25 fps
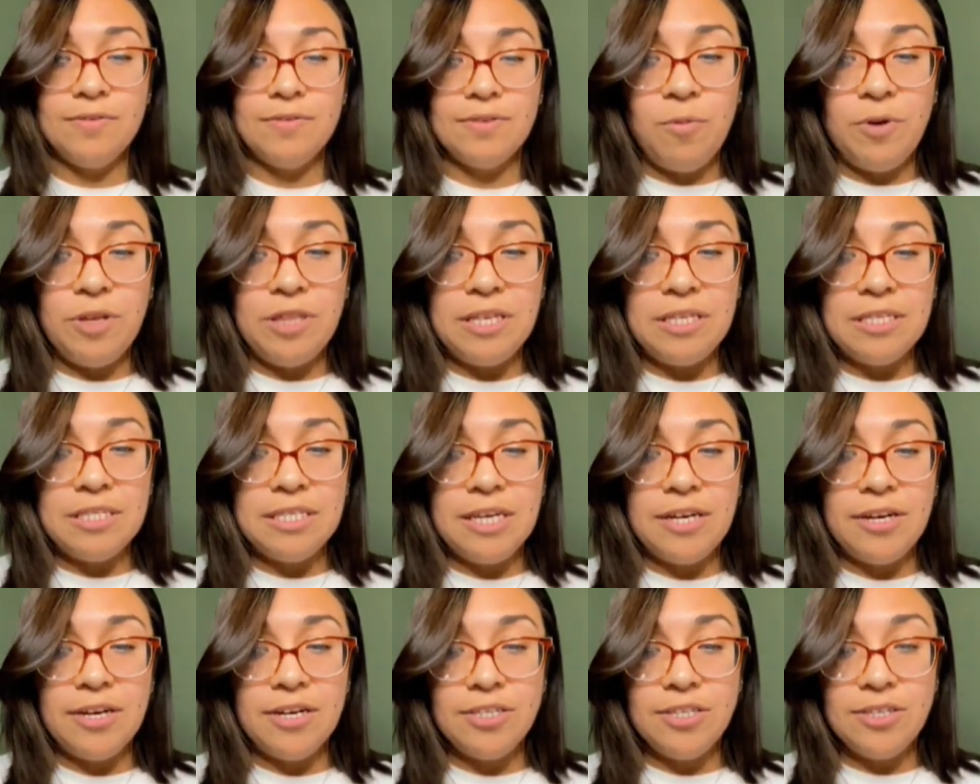When this
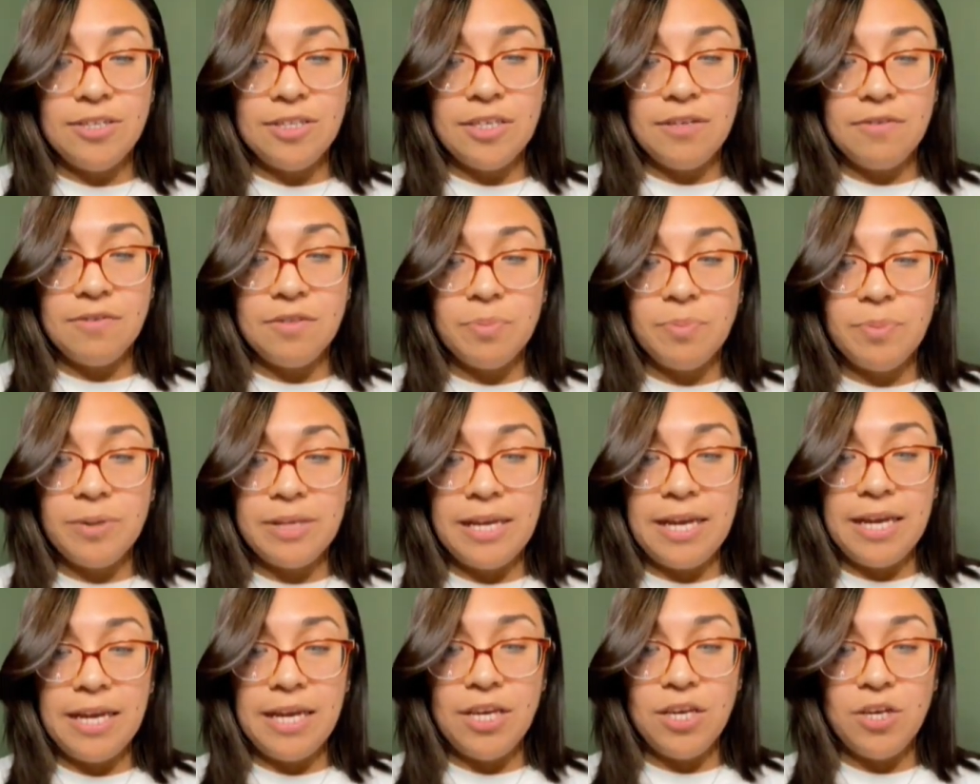character leaves
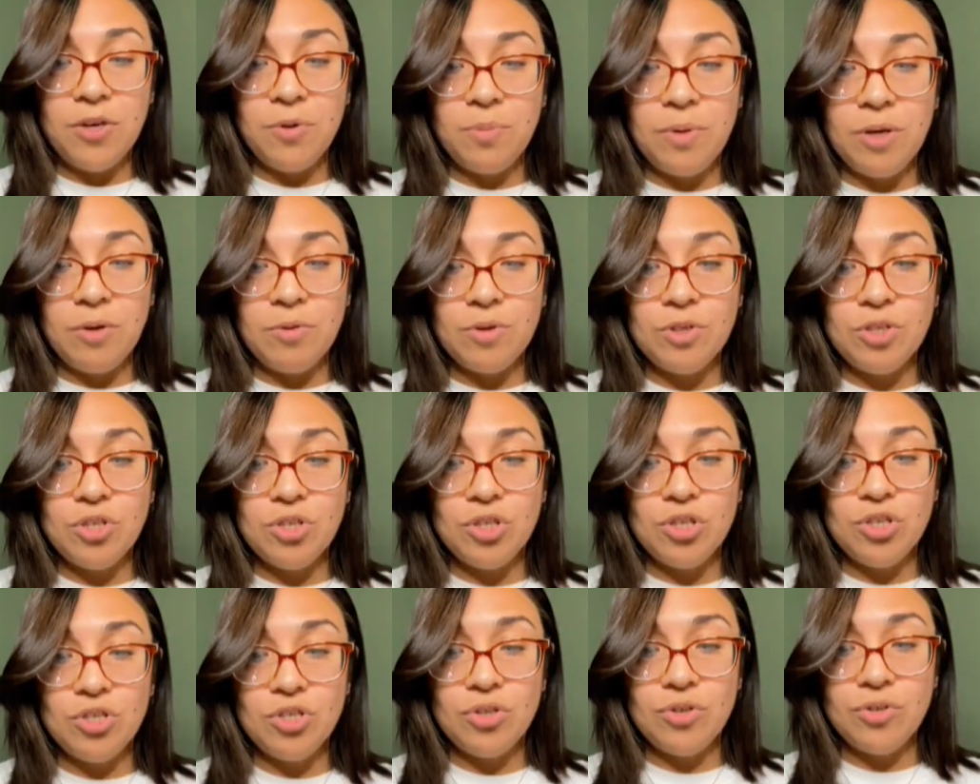play, you may
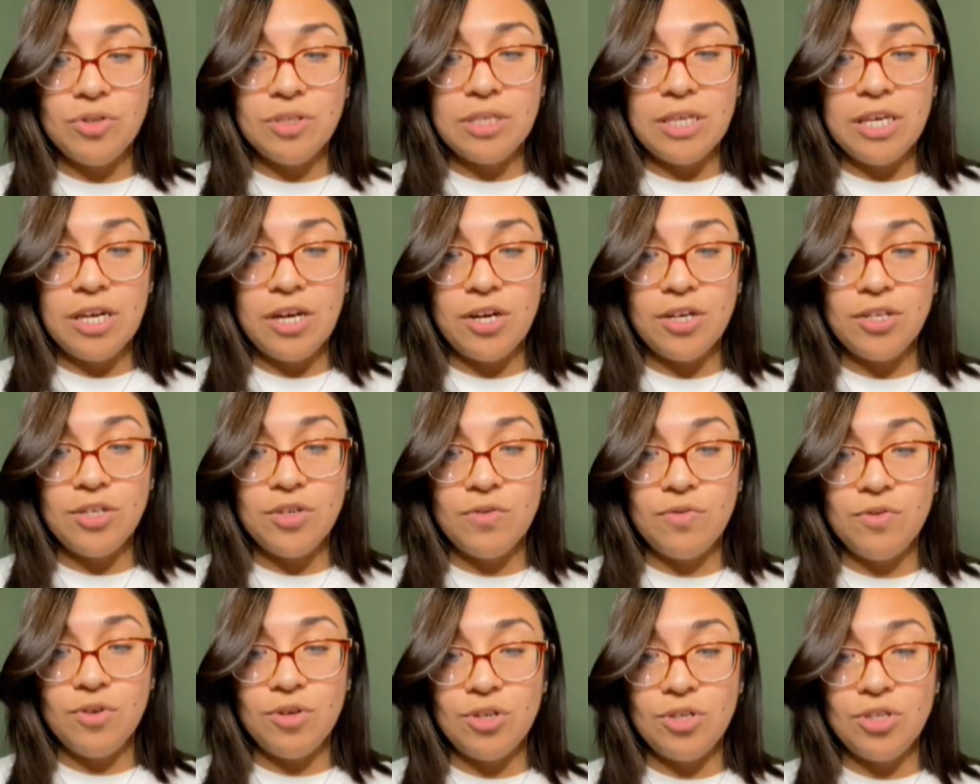return chosen
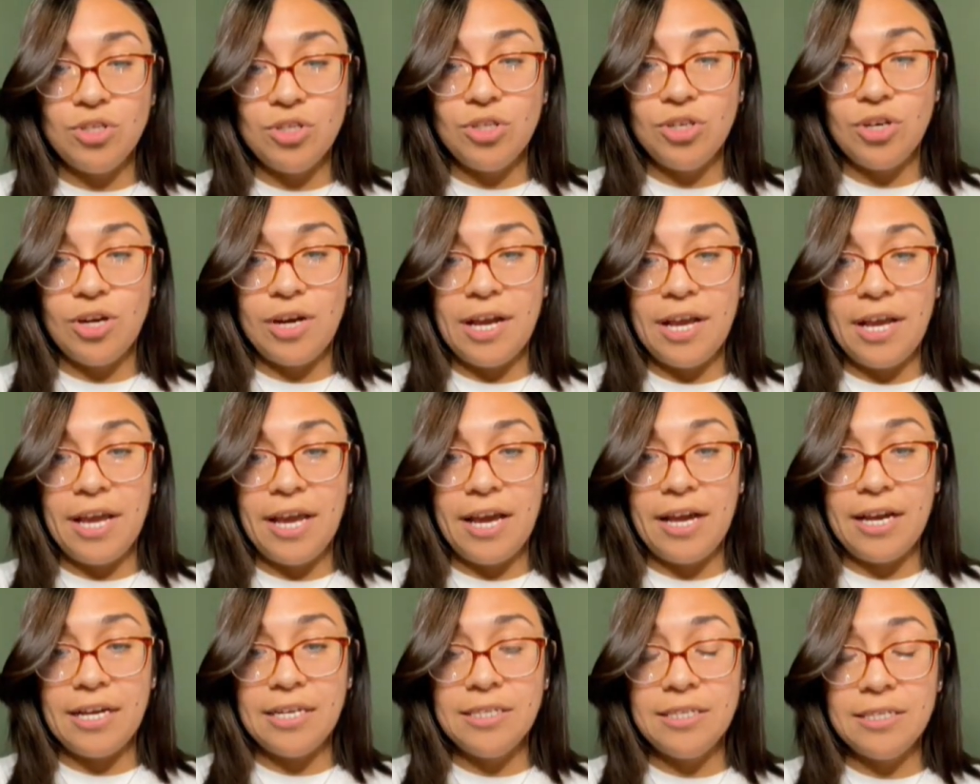character of yours to your
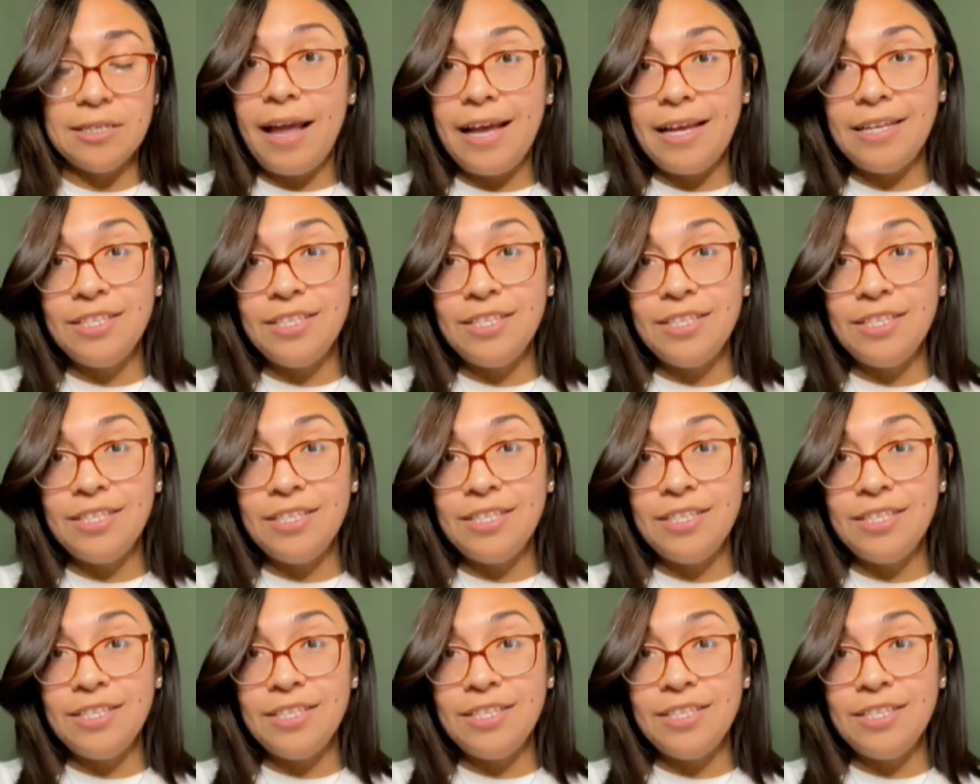hand.